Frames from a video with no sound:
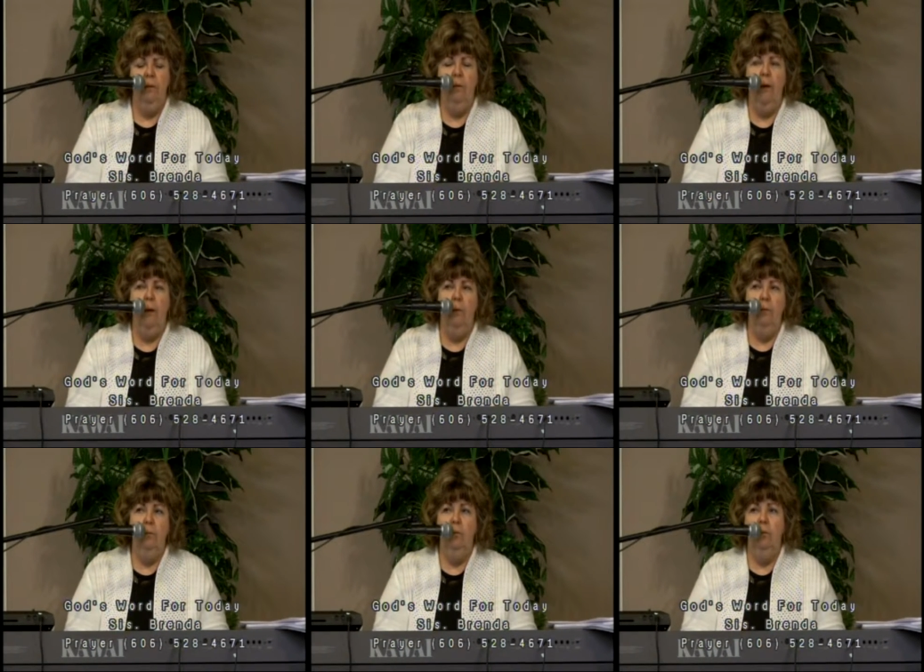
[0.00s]
that
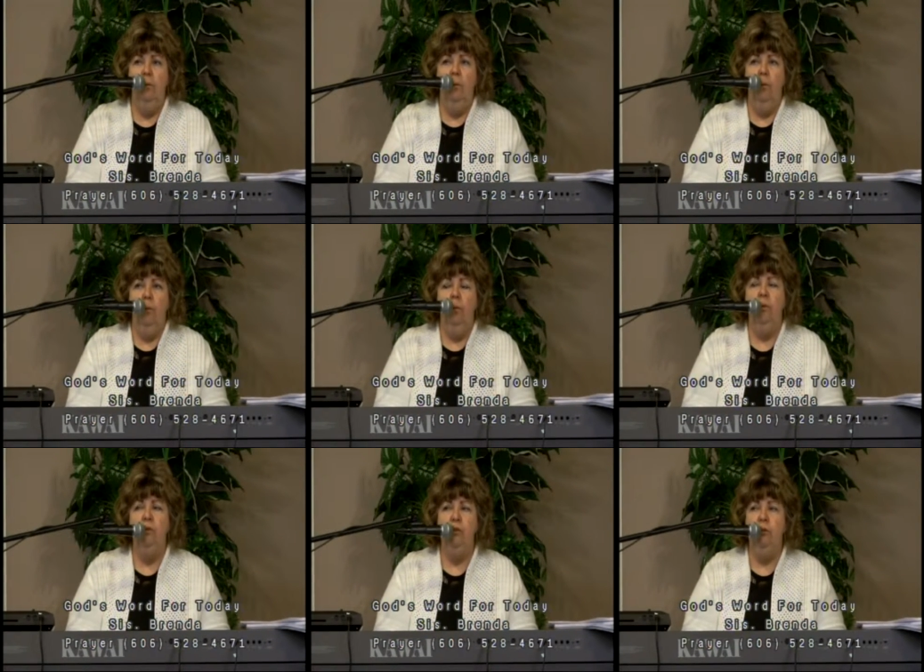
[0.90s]

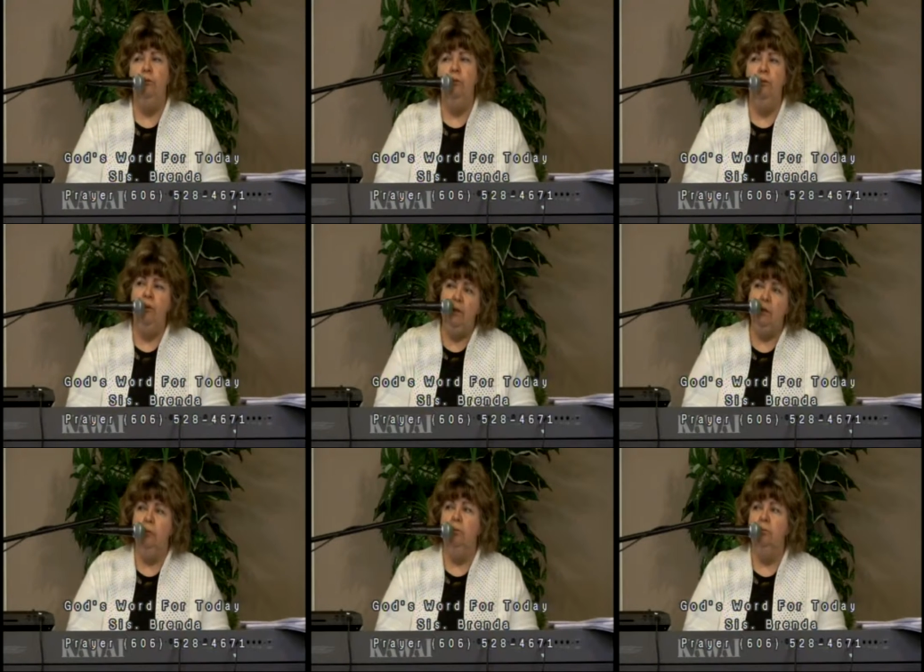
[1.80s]
when the children of
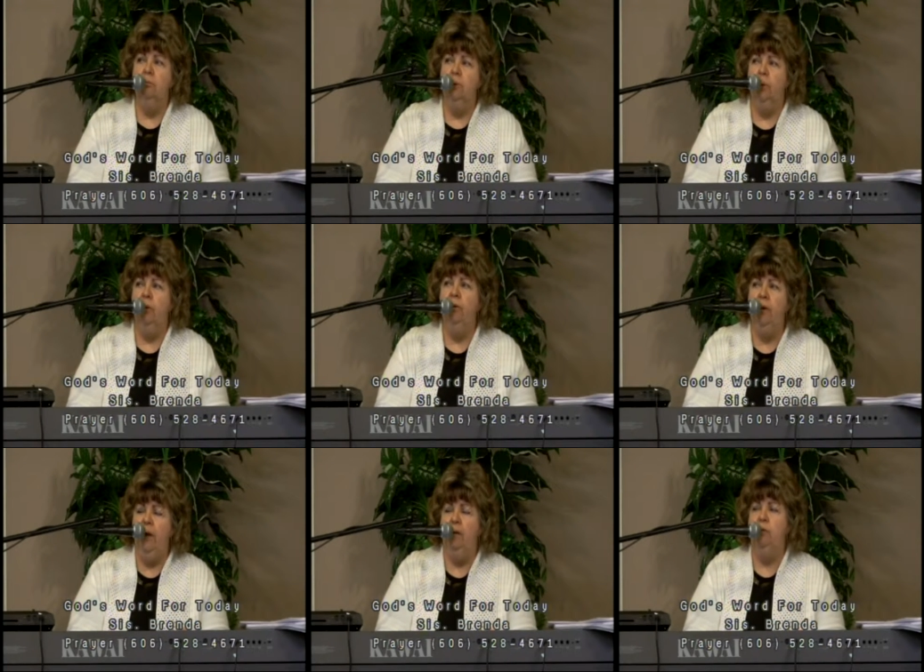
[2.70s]
Israel were in the
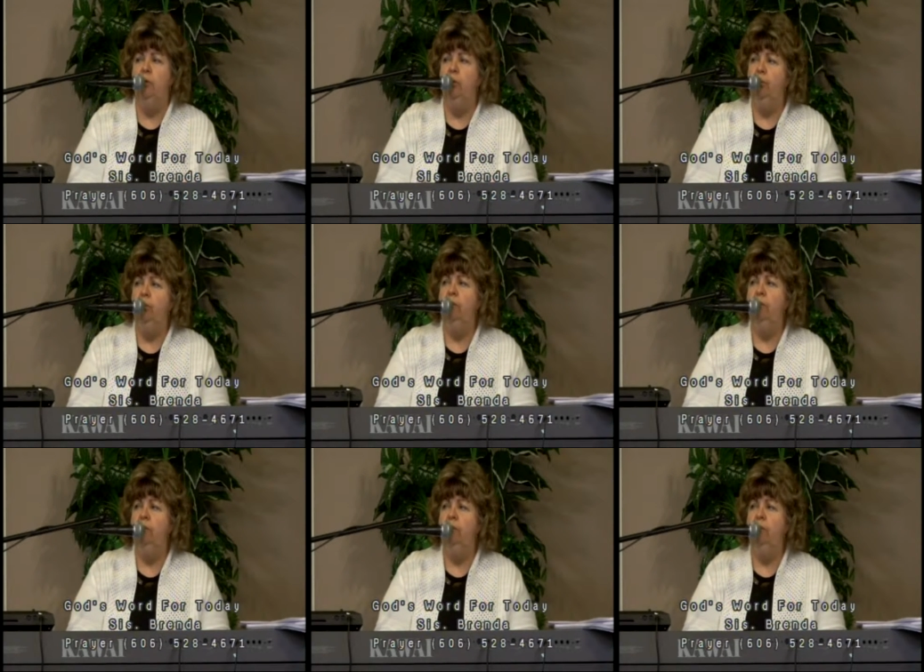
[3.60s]
desert,